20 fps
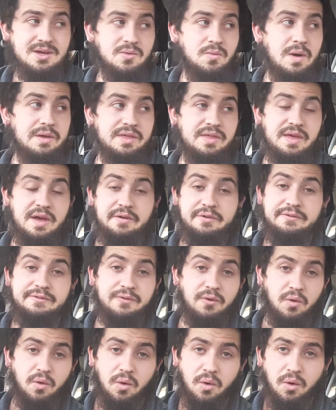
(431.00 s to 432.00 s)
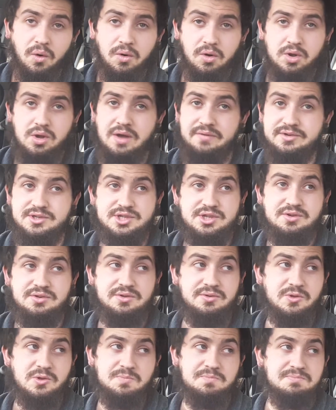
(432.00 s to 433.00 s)
whether they're 4 or you have a student
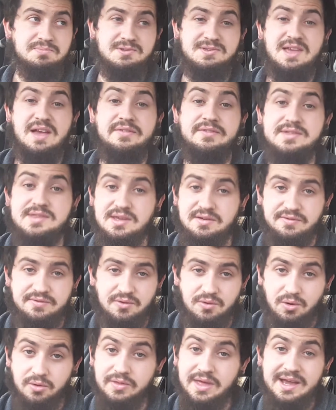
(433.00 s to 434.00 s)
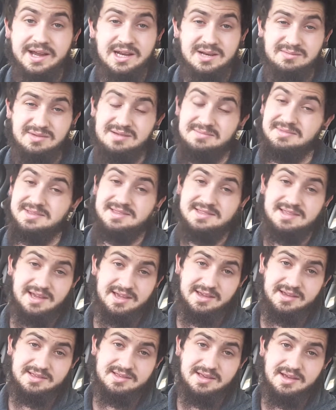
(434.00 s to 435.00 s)
who's 74, they're going to make
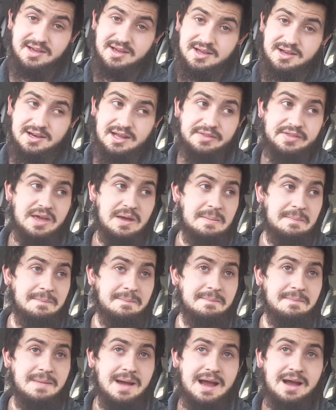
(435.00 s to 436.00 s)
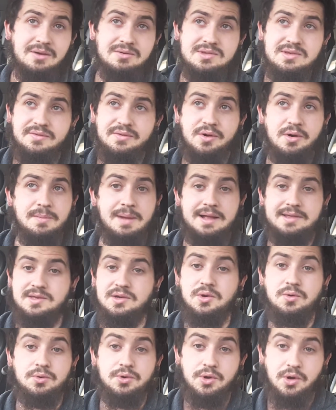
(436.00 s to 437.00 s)
mistakes. Like the amount of
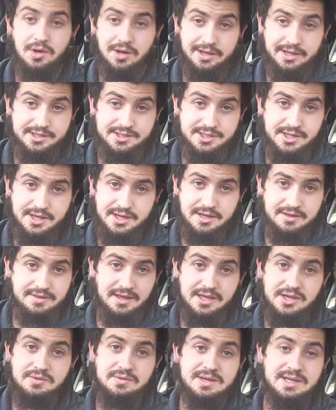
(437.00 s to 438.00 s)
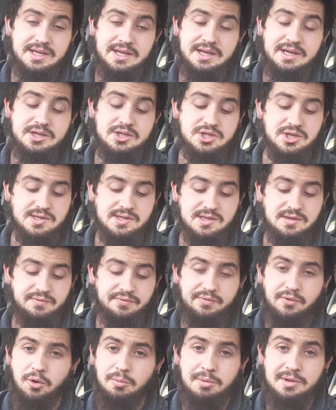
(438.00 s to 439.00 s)
grammatical knowledge that you need just to
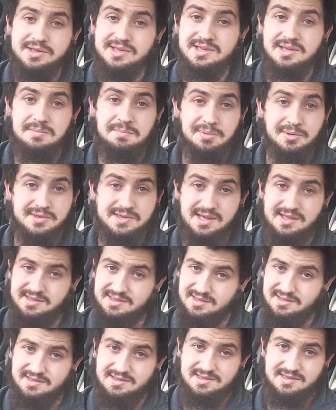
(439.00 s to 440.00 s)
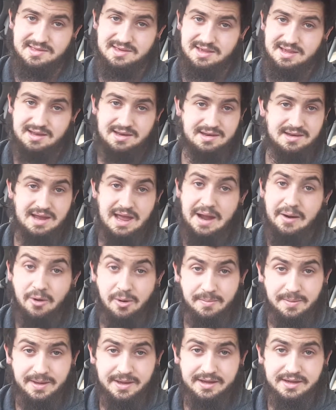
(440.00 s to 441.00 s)
form a simple sentence in
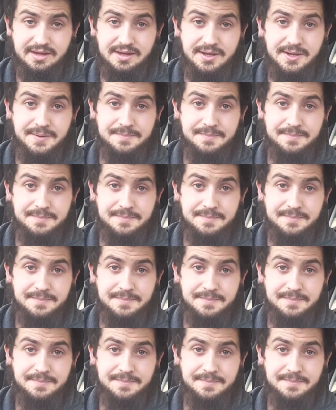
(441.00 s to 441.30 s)
Arabic